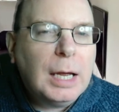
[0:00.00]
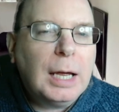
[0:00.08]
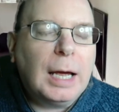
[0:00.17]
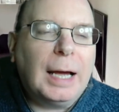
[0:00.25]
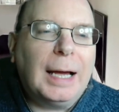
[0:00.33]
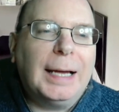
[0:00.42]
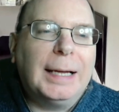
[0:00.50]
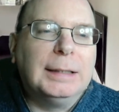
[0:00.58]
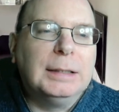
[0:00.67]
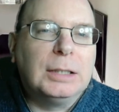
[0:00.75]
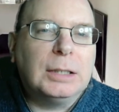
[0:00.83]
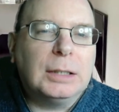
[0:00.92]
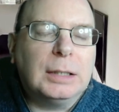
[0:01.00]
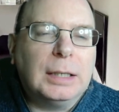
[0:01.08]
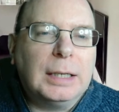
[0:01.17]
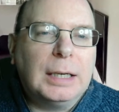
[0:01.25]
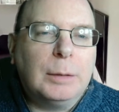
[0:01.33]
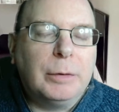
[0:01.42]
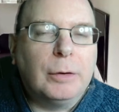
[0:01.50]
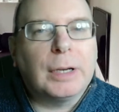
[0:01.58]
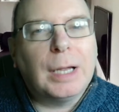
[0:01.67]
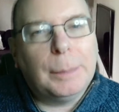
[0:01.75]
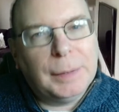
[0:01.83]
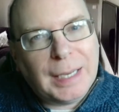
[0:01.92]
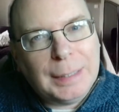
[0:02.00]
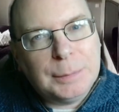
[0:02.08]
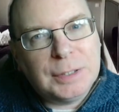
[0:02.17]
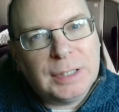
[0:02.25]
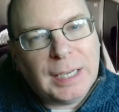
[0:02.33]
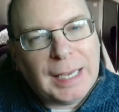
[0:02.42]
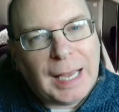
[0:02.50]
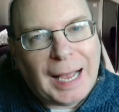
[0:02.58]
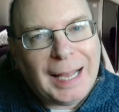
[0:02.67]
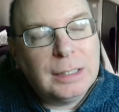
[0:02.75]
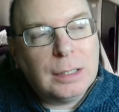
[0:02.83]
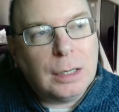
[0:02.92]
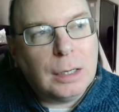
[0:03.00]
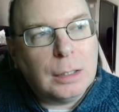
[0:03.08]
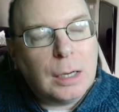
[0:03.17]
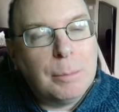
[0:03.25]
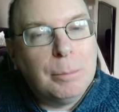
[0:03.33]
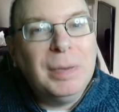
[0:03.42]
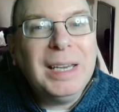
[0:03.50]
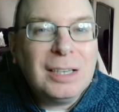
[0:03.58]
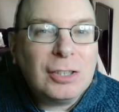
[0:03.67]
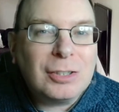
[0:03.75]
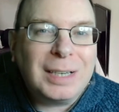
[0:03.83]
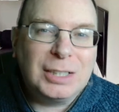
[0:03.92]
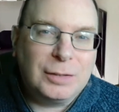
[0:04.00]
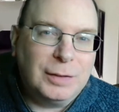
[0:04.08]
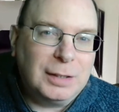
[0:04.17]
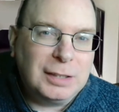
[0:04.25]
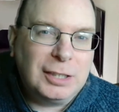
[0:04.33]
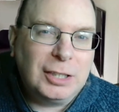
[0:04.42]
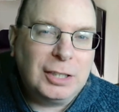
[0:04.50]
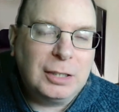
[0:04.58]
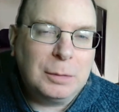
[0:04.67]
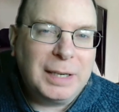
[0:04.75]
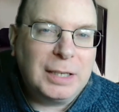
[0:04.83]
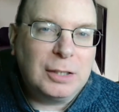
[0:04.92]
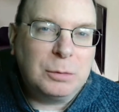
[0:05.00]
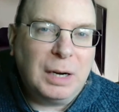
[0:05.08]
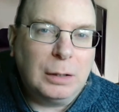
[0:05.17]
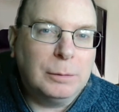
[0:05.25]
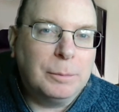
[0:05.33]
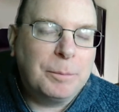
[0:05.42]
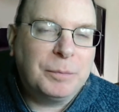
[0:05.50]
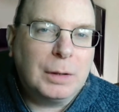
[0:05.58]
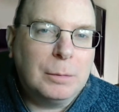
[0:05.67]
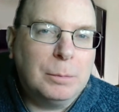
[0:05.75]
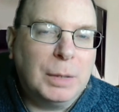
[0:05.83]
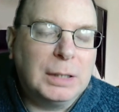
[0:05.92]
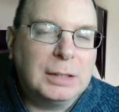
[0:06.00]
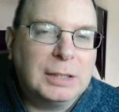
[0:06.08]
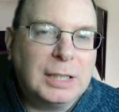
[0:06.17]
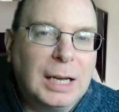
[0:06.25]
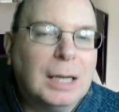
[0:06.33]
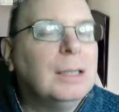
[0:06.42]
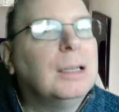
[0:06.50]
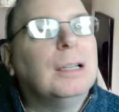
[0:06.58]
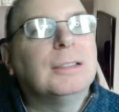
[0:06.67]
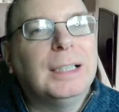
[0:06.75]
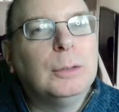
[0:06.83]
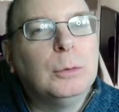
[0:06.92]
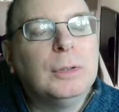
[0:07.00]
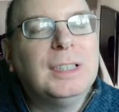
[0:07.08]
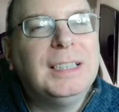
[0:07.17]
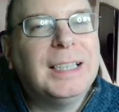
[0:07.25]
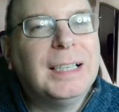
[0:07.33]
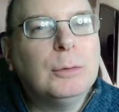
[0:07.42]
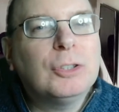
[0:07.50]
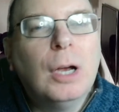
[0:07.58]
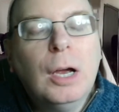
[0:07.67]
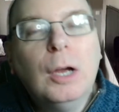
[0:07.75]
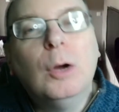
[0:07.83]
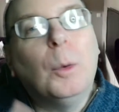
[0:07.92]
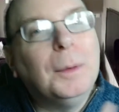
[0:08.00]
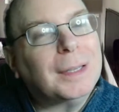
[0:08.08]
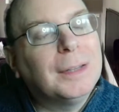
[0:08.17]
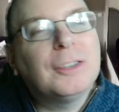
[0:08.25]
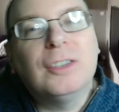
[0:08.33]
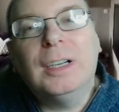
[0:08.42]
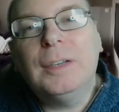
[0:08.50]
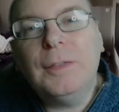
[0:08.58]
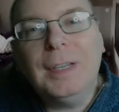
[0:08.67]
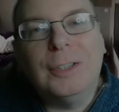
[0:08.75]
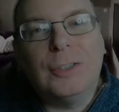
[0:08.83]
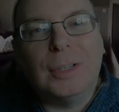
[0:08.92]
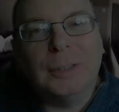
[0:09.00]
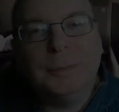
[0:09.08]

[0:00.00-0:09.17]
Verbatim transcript: And uh, we've got a couple of games today and a big transfer decision to make as well. But uh, I'll tell you all the details on the other side of the intro.